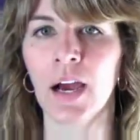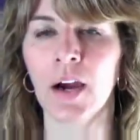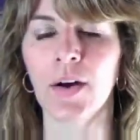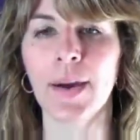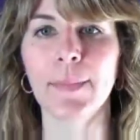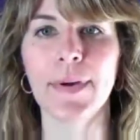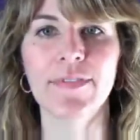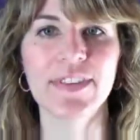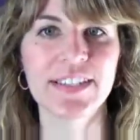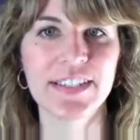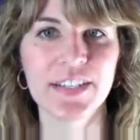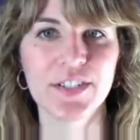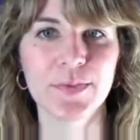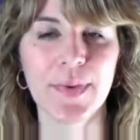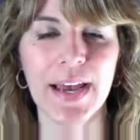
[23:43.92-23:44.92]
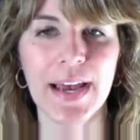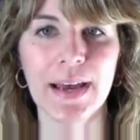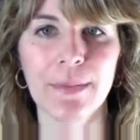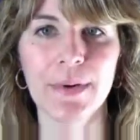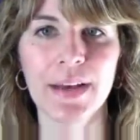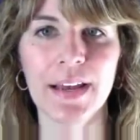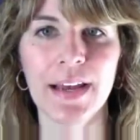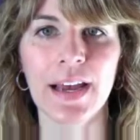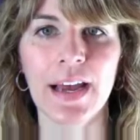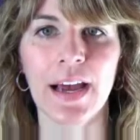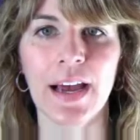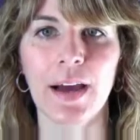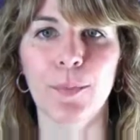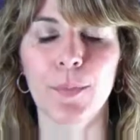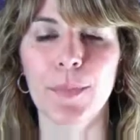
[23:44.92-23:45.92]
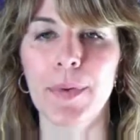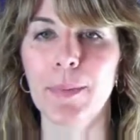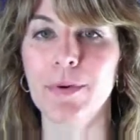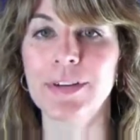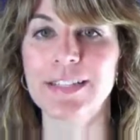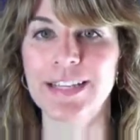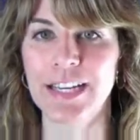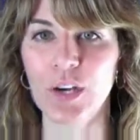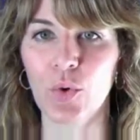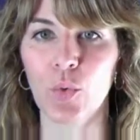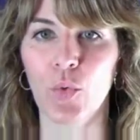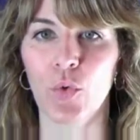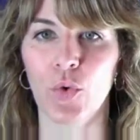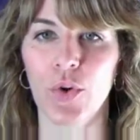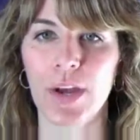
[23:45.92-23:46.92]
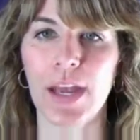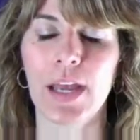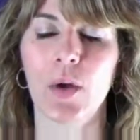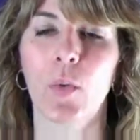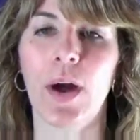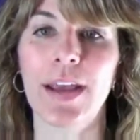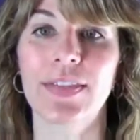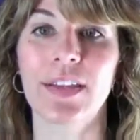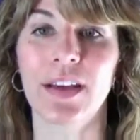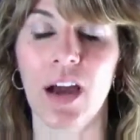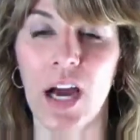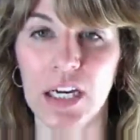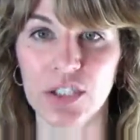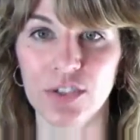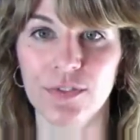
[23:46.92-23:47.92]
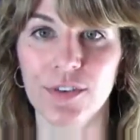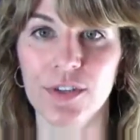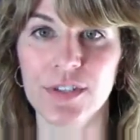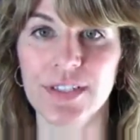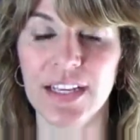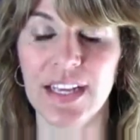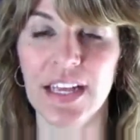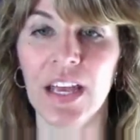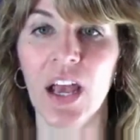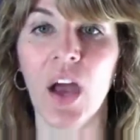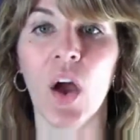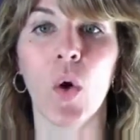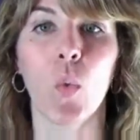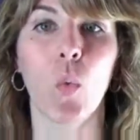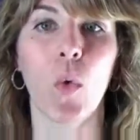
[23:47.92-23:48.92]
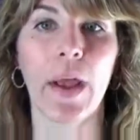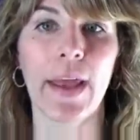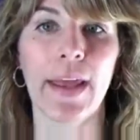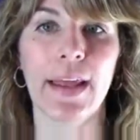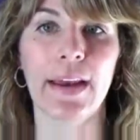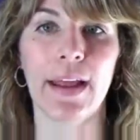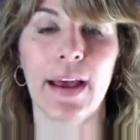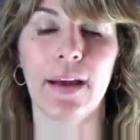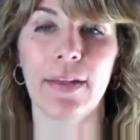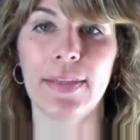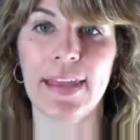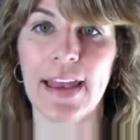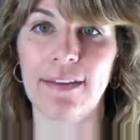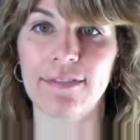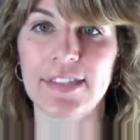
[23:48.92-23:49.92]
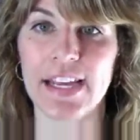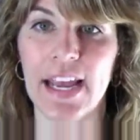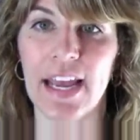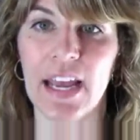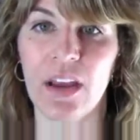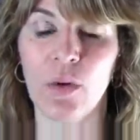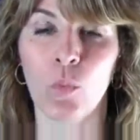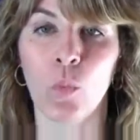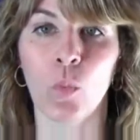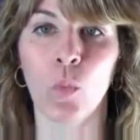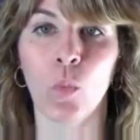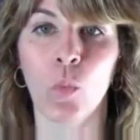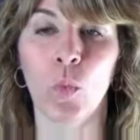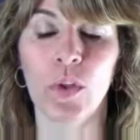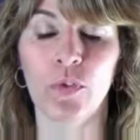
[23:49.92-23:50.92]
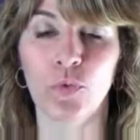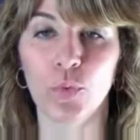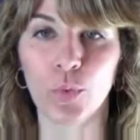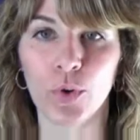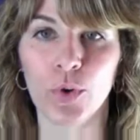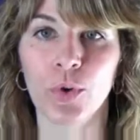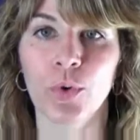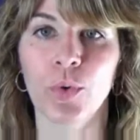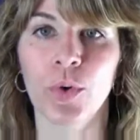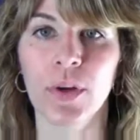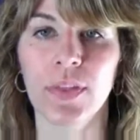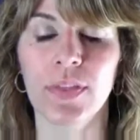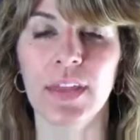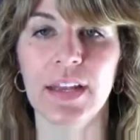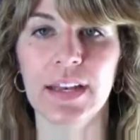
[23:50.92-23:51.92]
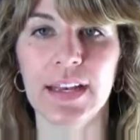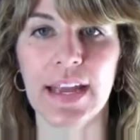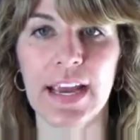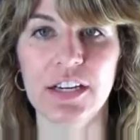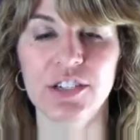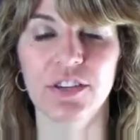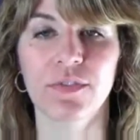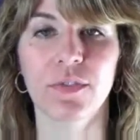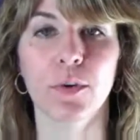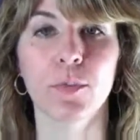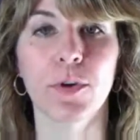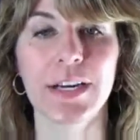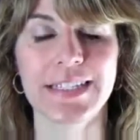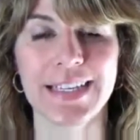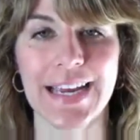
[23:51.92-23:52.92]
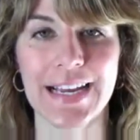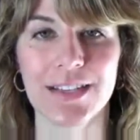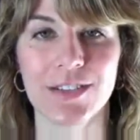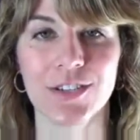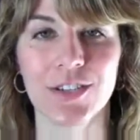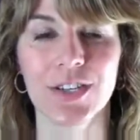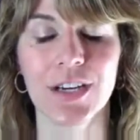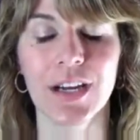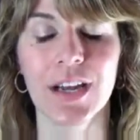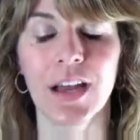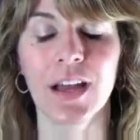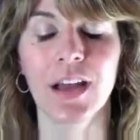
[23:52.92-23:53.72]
All right, bevacizumab, remember, did create quite the controversy when the FDA withdrew the indication for breast cancer.